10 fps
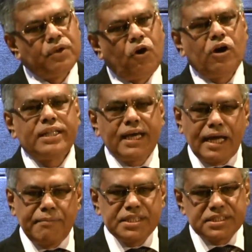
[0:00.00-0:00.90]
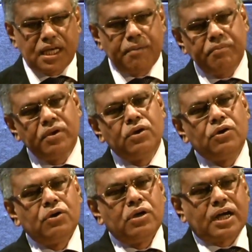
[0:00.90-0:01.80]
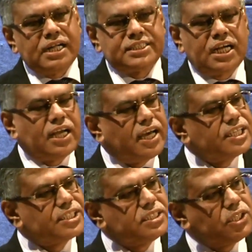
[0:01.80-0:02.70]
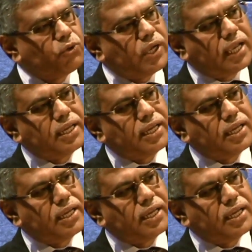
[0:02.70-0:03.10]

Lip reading: or they are having some cultural connections that okay,